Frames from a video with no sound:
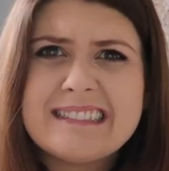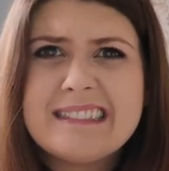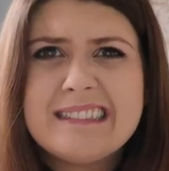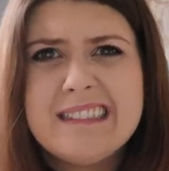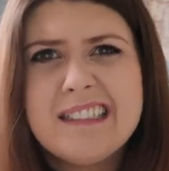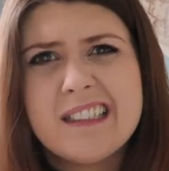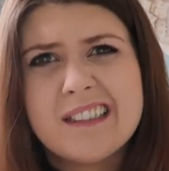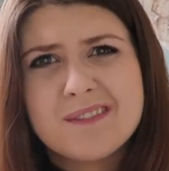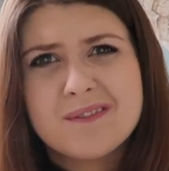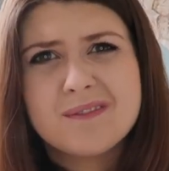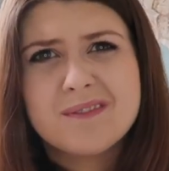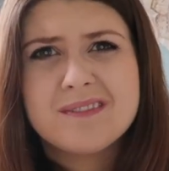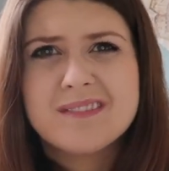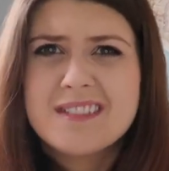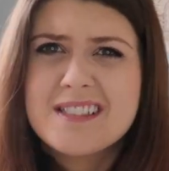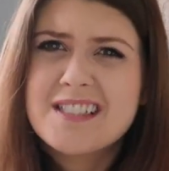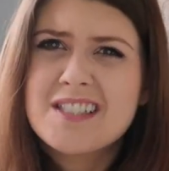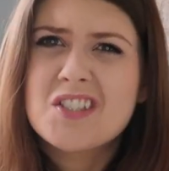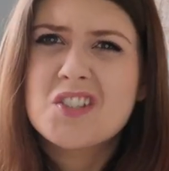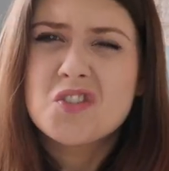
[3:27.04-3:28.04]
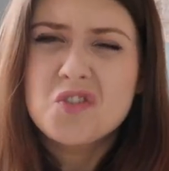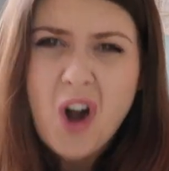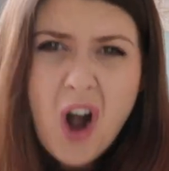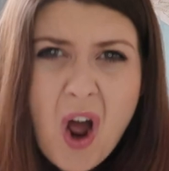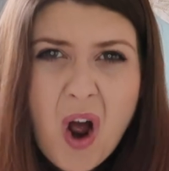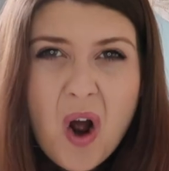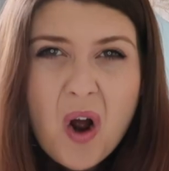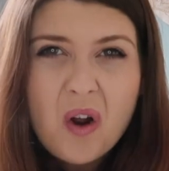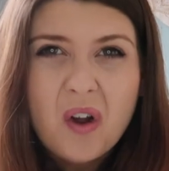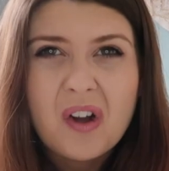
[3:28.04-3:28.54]
not
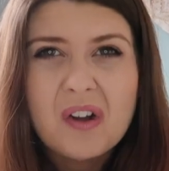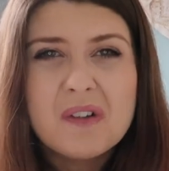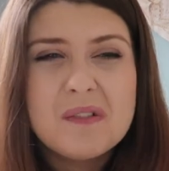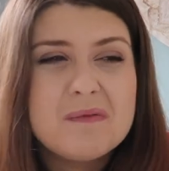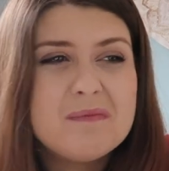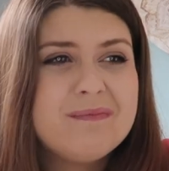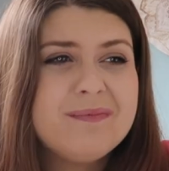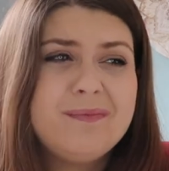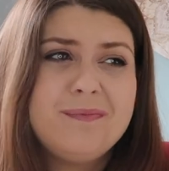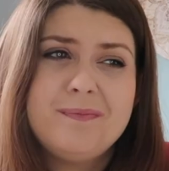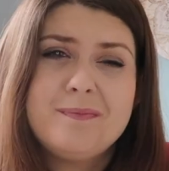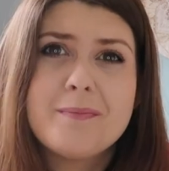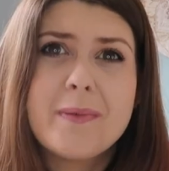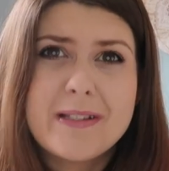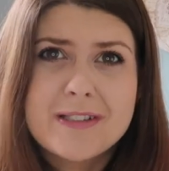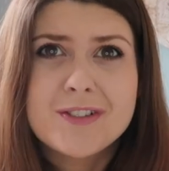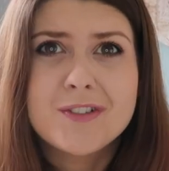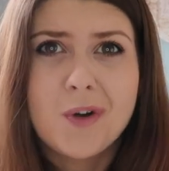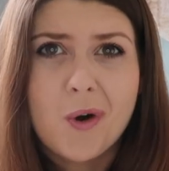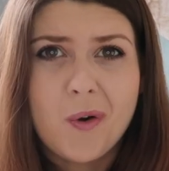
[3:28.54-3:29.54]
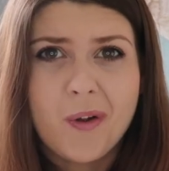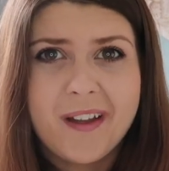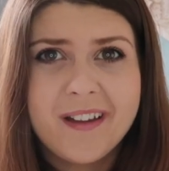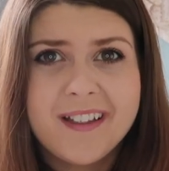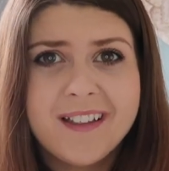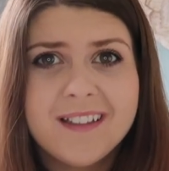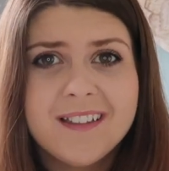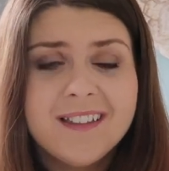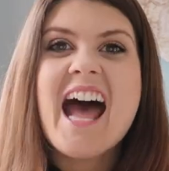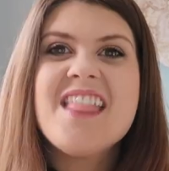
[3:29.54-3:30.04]
strong, but
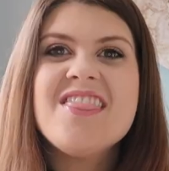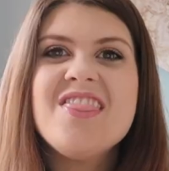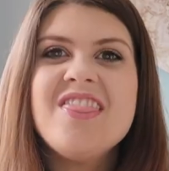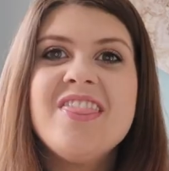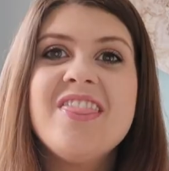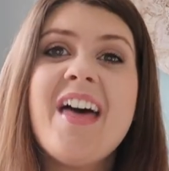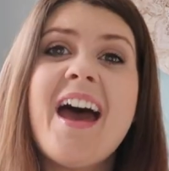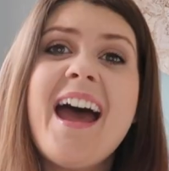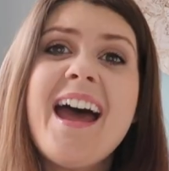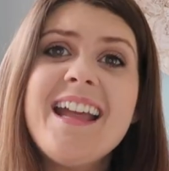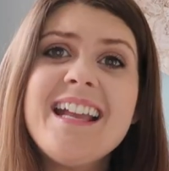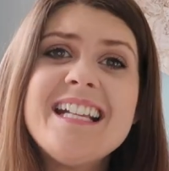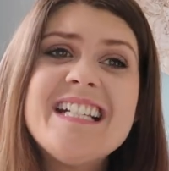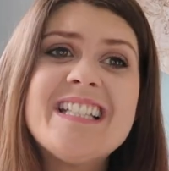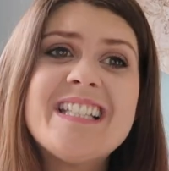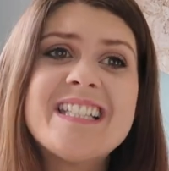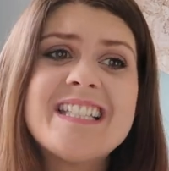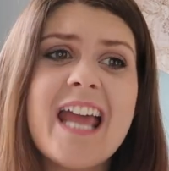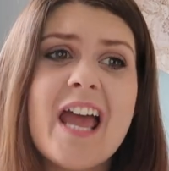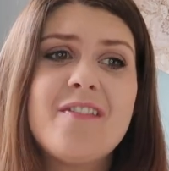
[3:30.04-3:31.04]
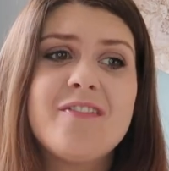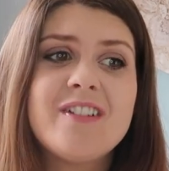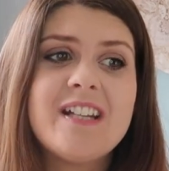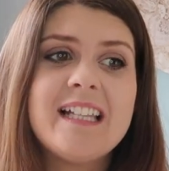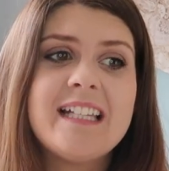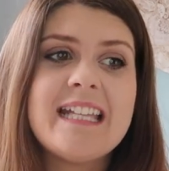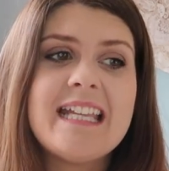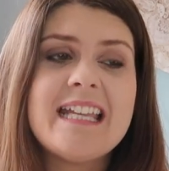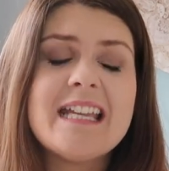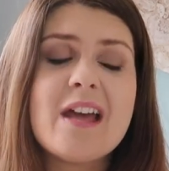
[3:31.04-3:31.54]
stronger. And that is
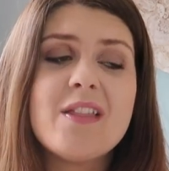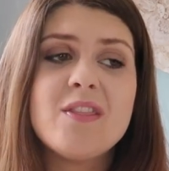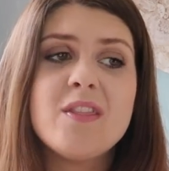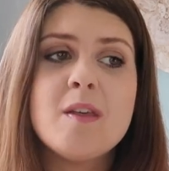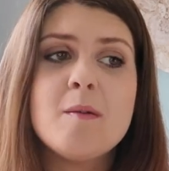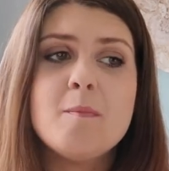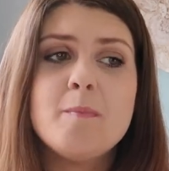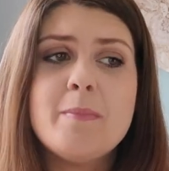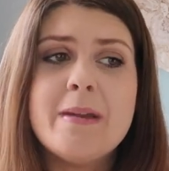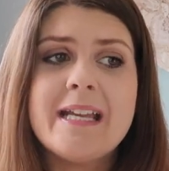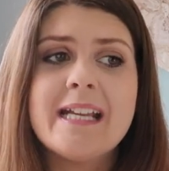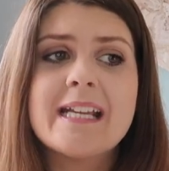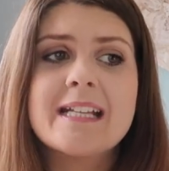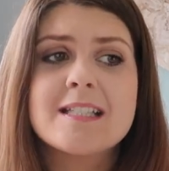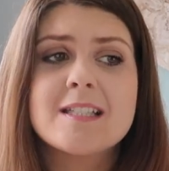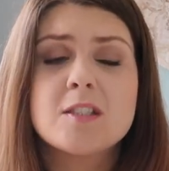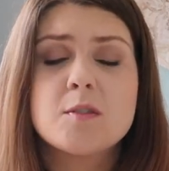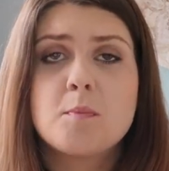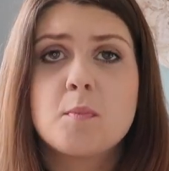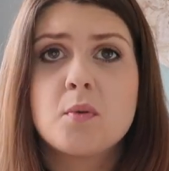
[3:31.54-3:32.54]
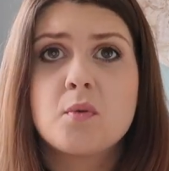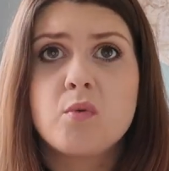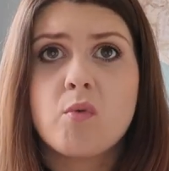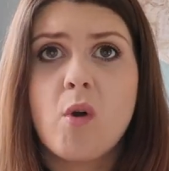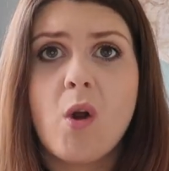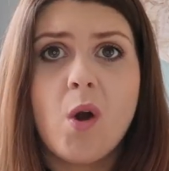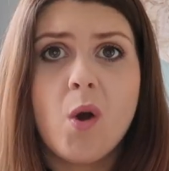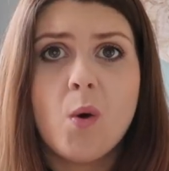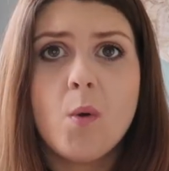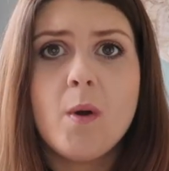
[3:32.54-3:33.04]
definitely the biggest
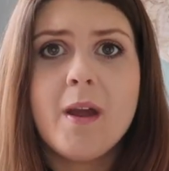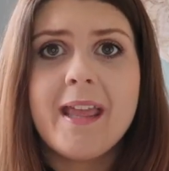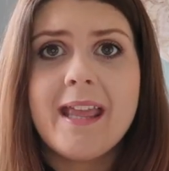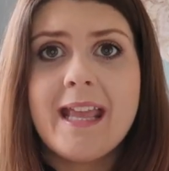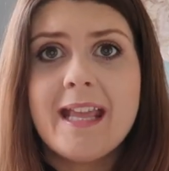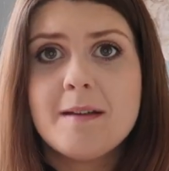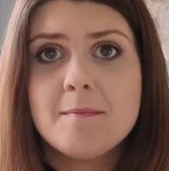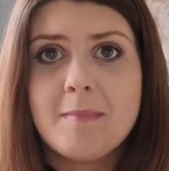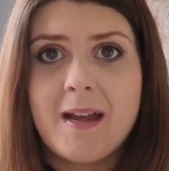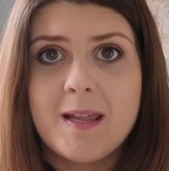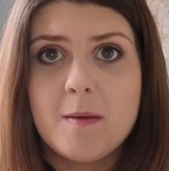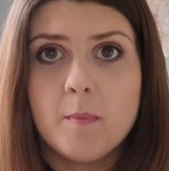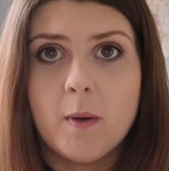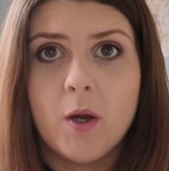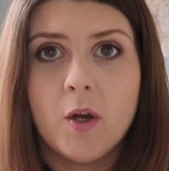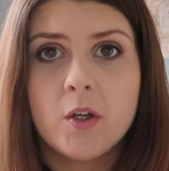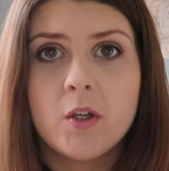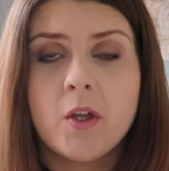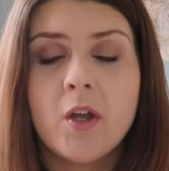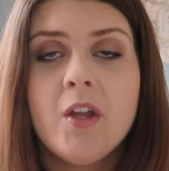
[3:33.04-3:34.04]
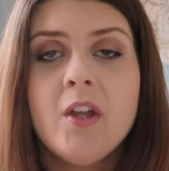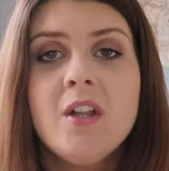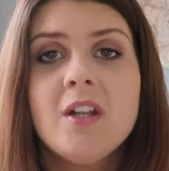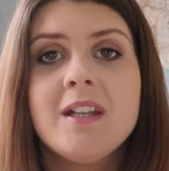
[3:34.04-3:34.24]
pro in my book.